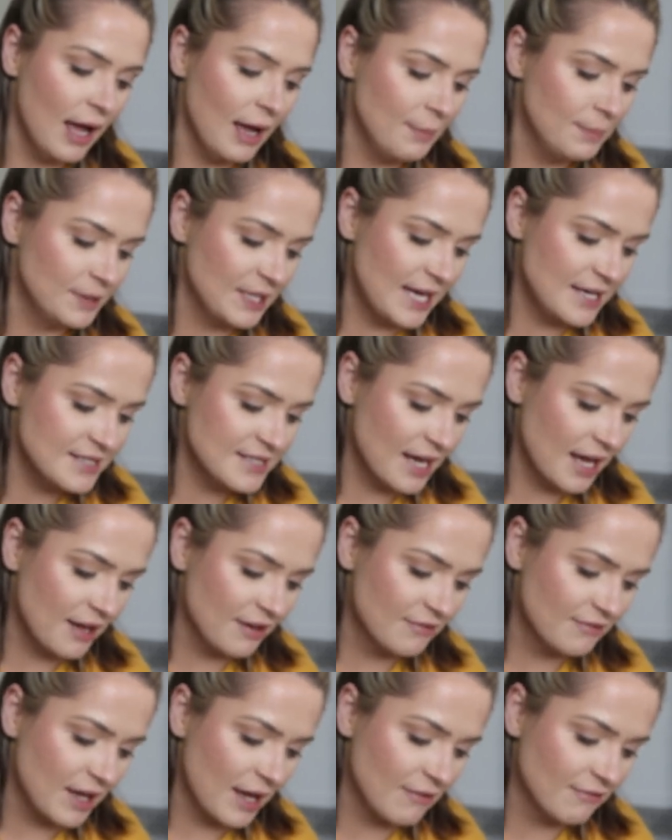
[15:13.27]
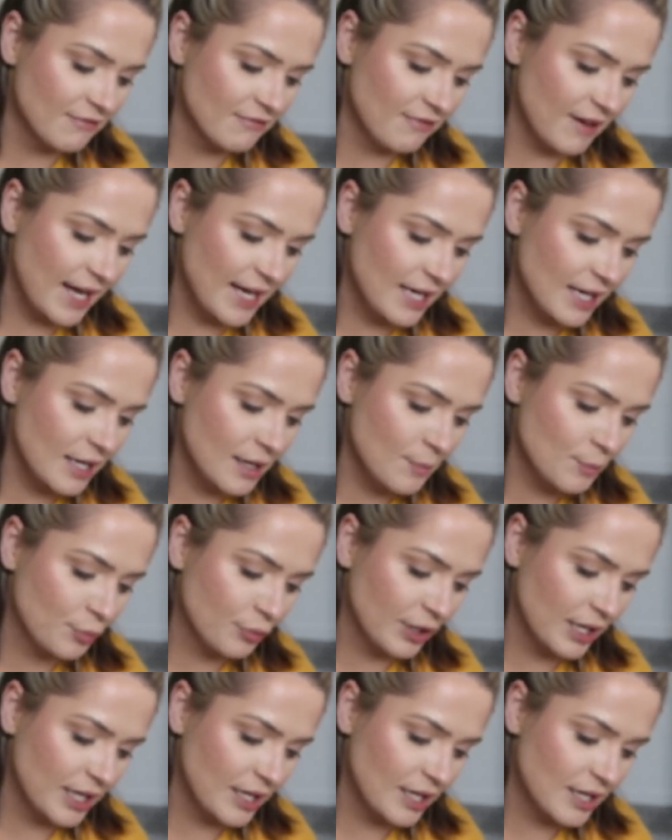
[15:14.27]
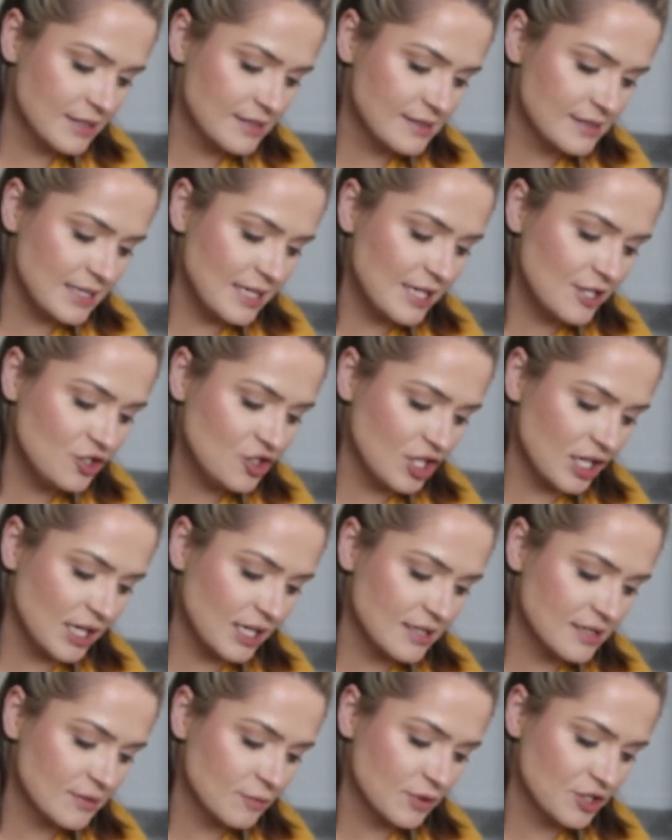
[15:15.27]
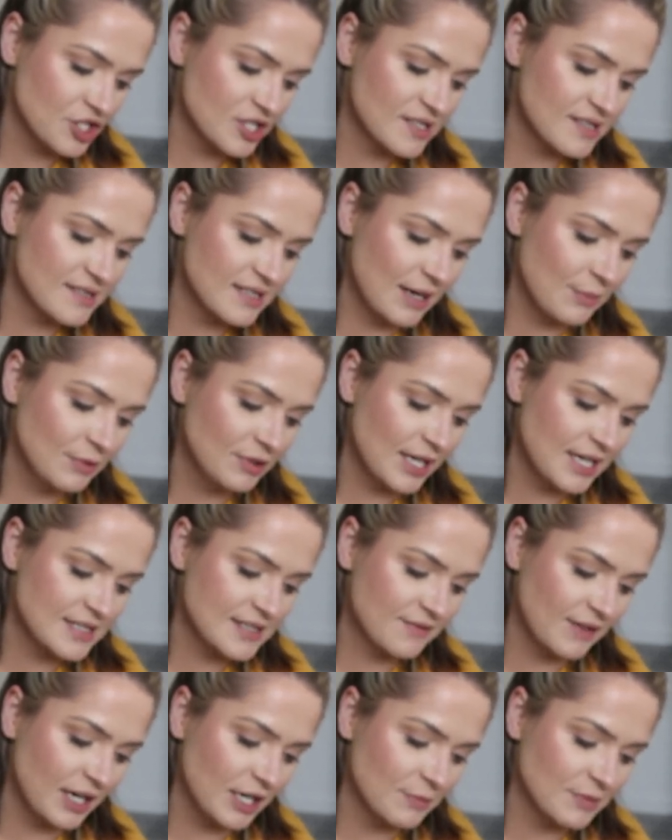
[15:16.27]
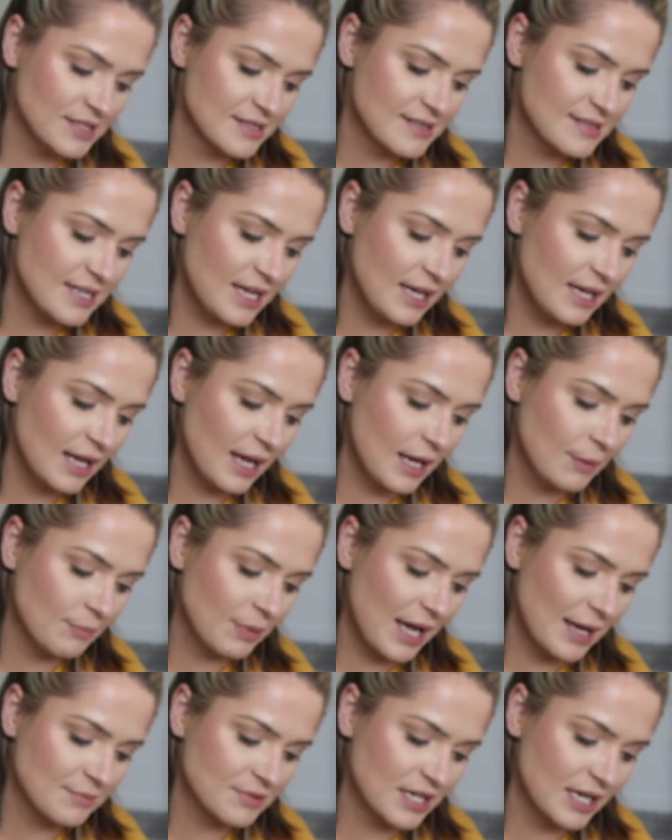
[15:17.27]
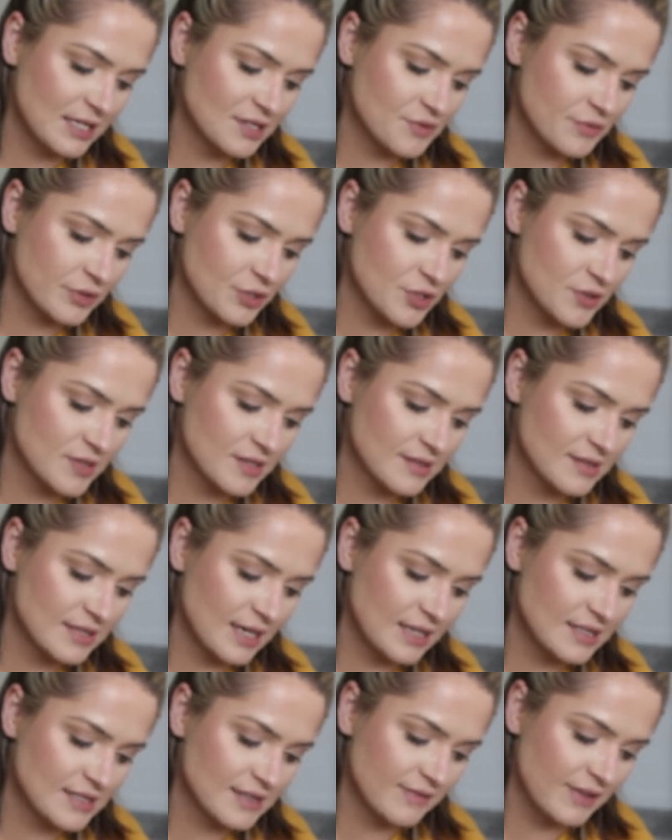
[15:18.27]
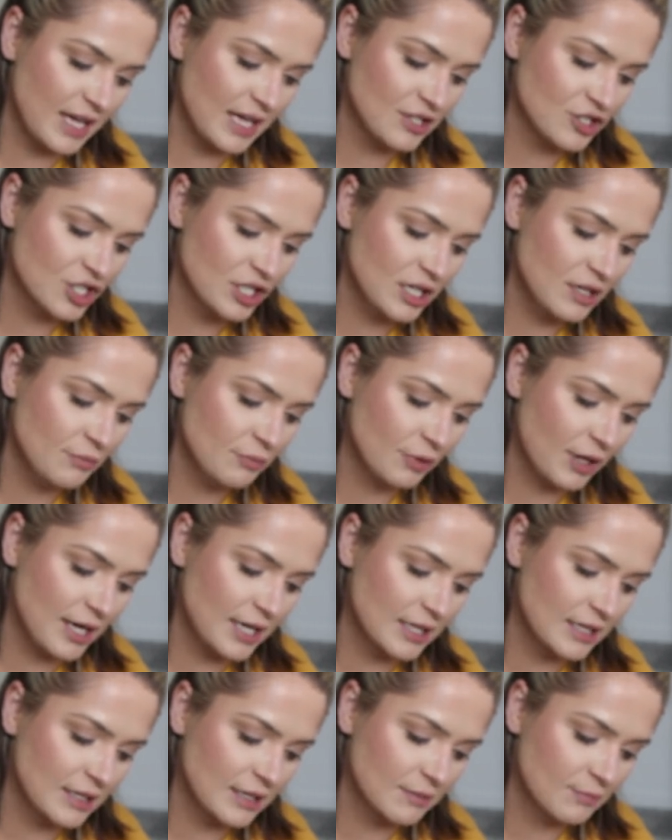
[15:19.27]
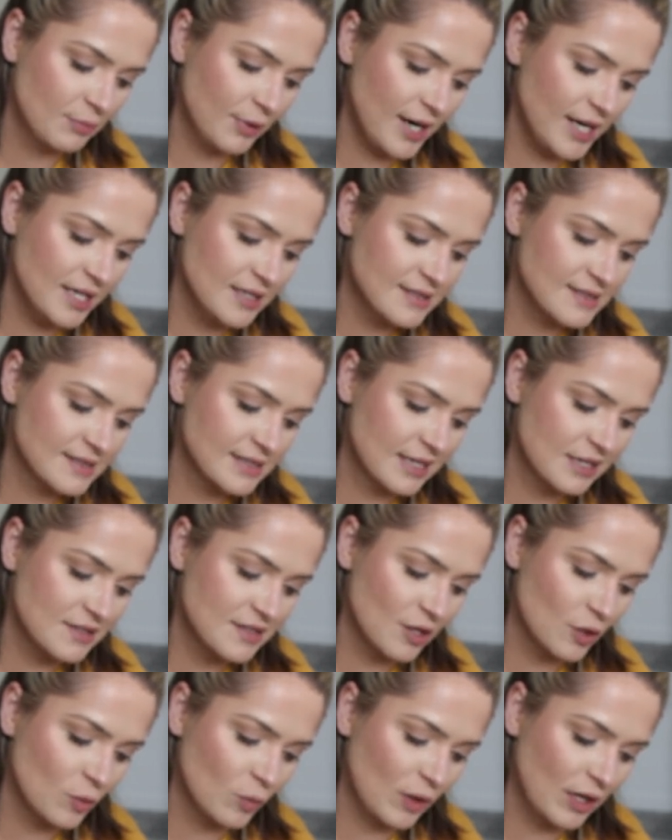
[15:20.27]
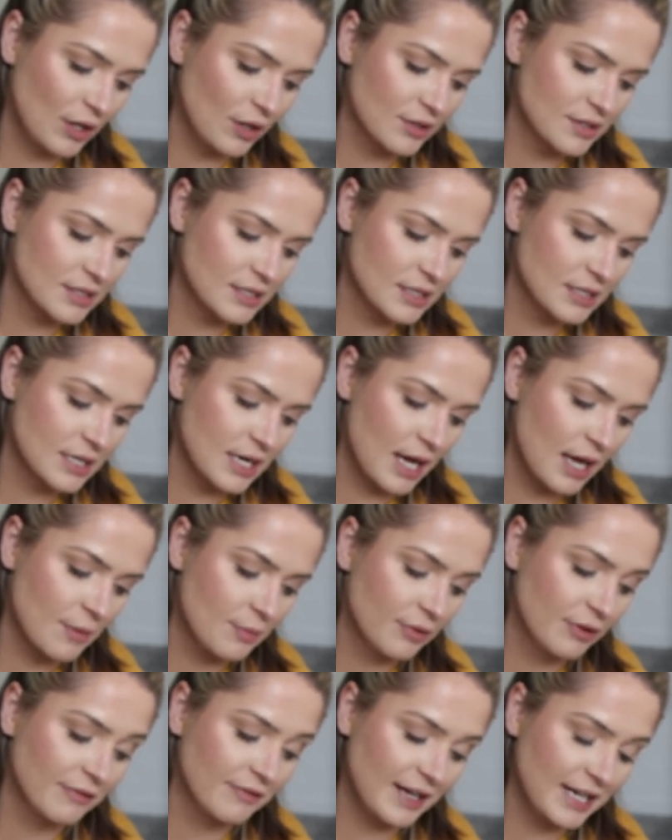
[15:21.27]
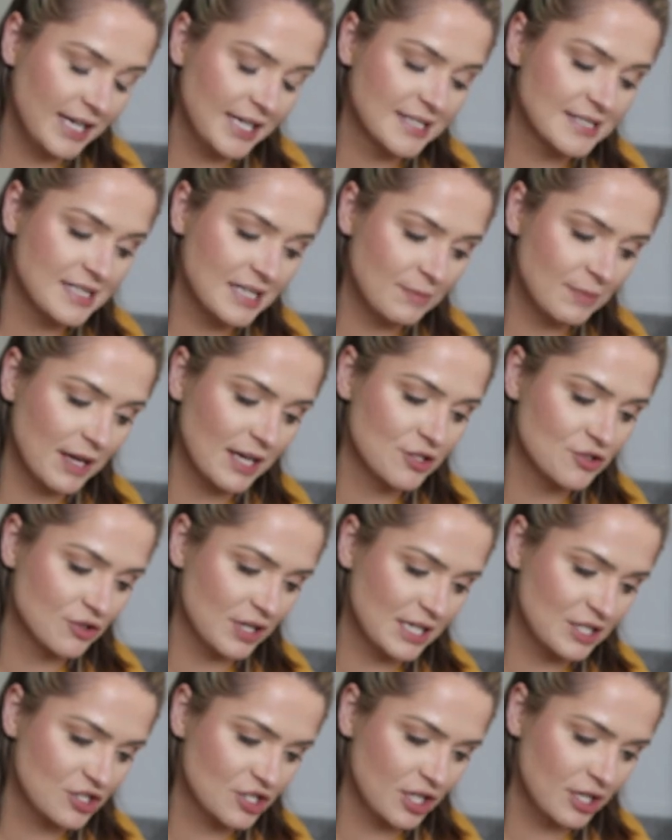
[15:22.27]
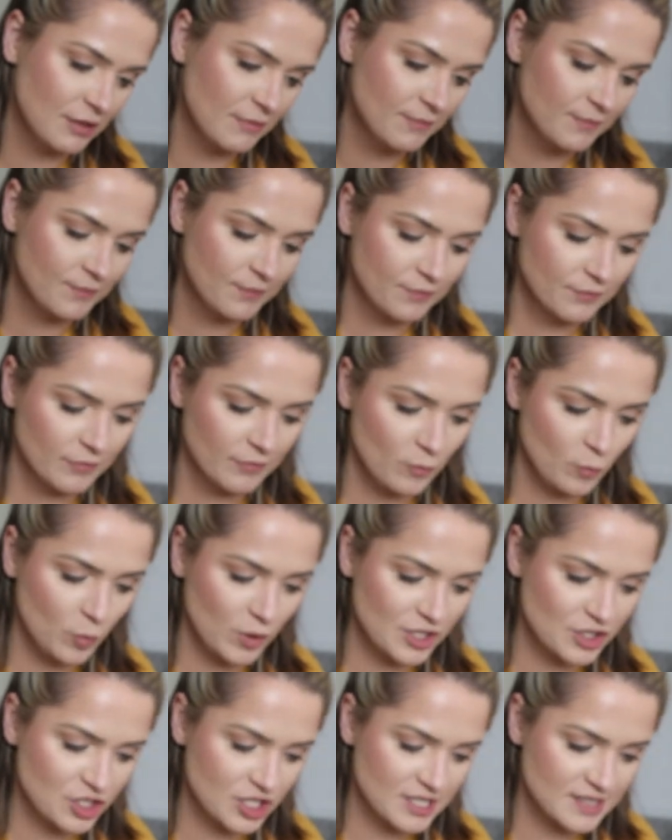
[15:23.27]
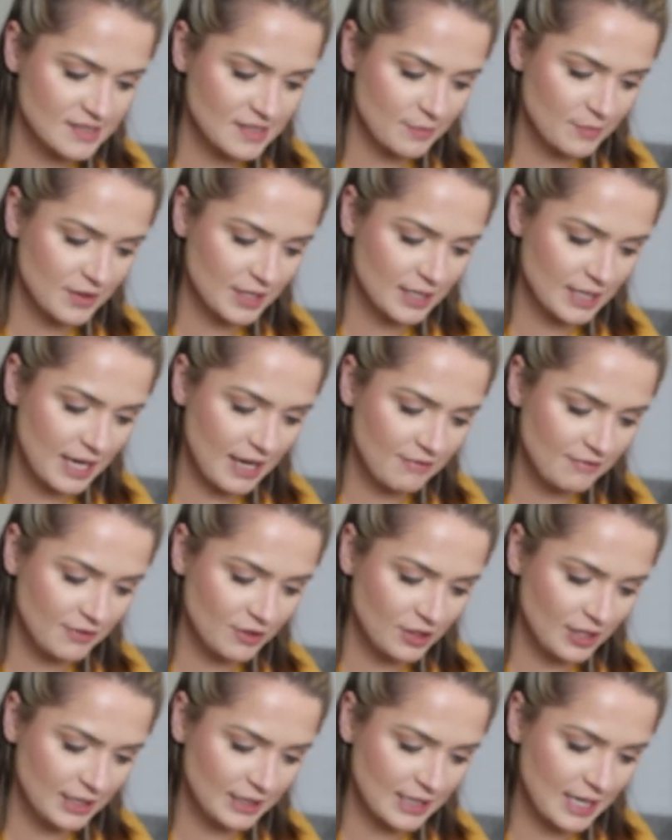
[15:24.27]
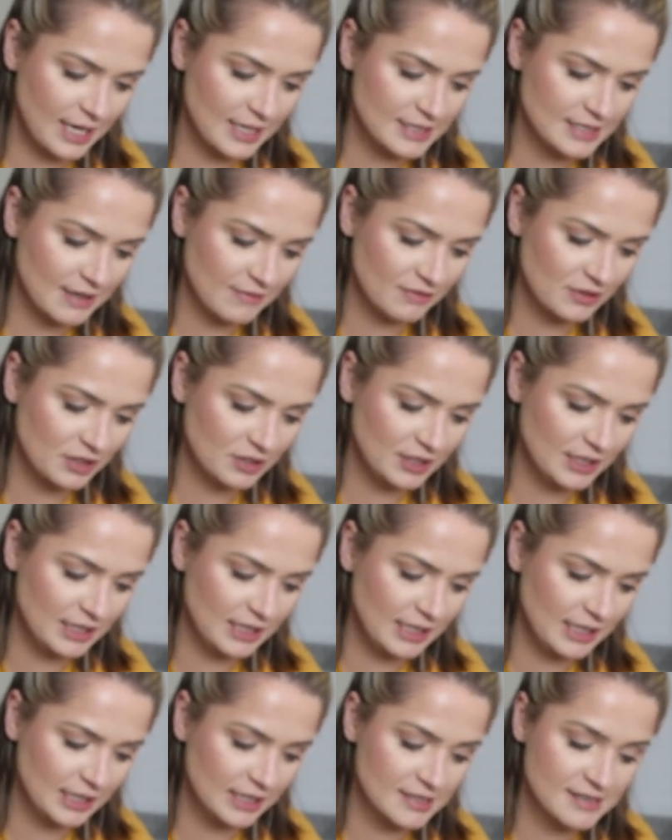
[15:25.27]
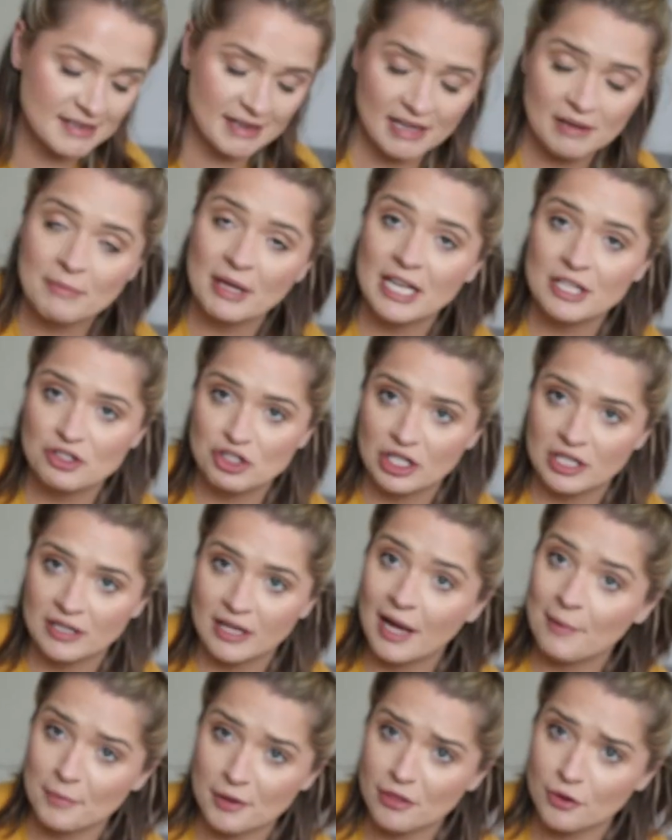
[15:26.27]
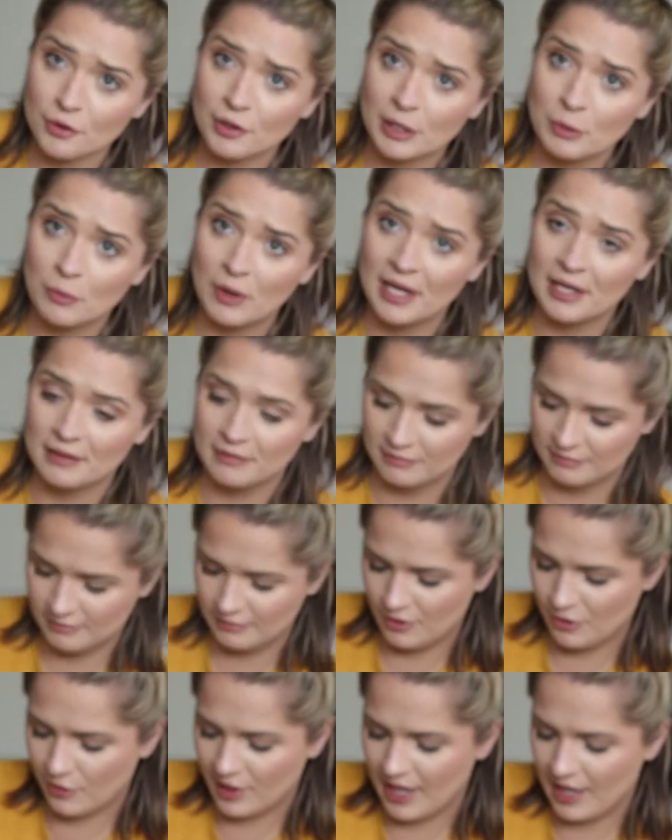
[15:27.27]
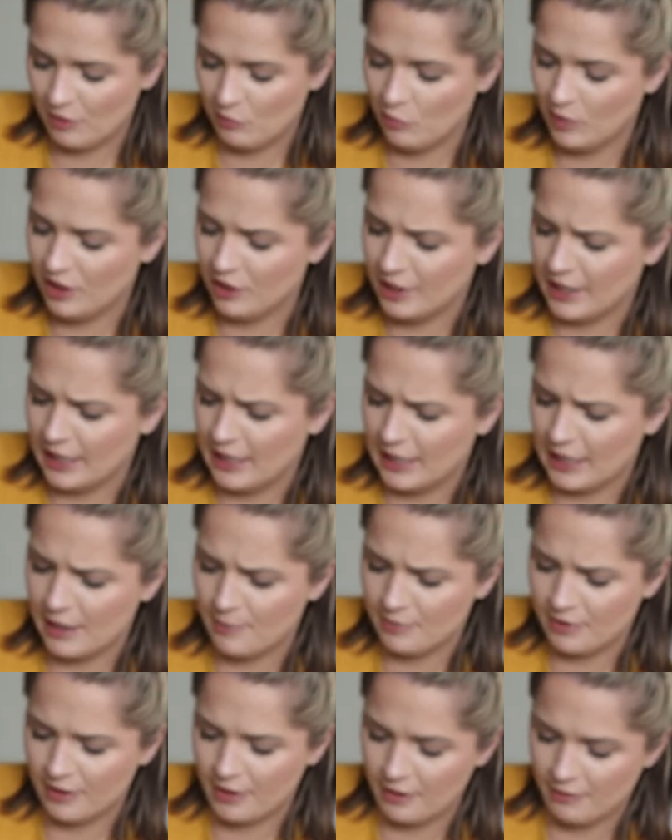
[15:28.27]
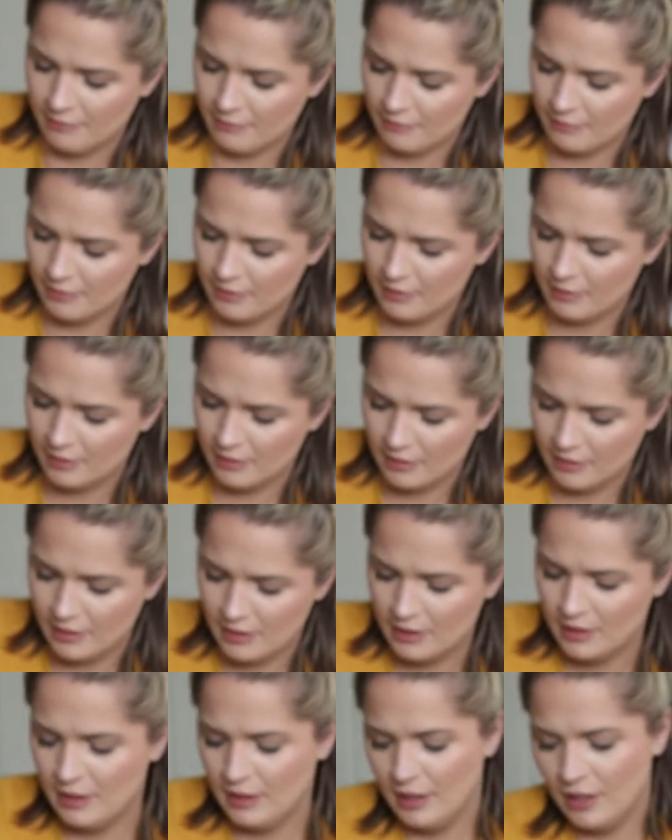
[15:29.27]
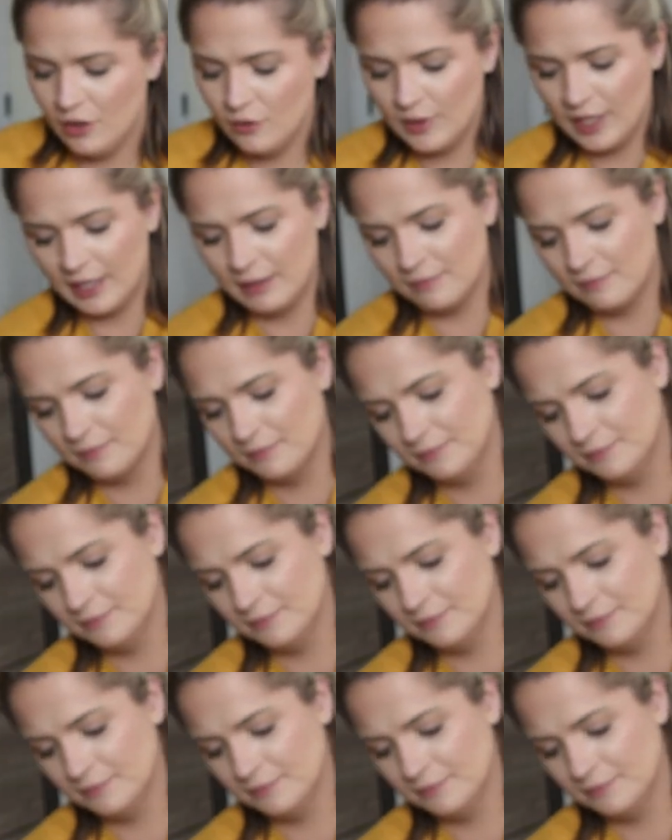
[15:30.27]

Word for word: A blend of VitaBrid CG, which is stabilized vitamin C, and peptides reduces signs of aging and brightens skin tone while providing deep hydration, which is something I feel like I definitely need because I am aging. I'm 31, okay? We are getting up there. Okay.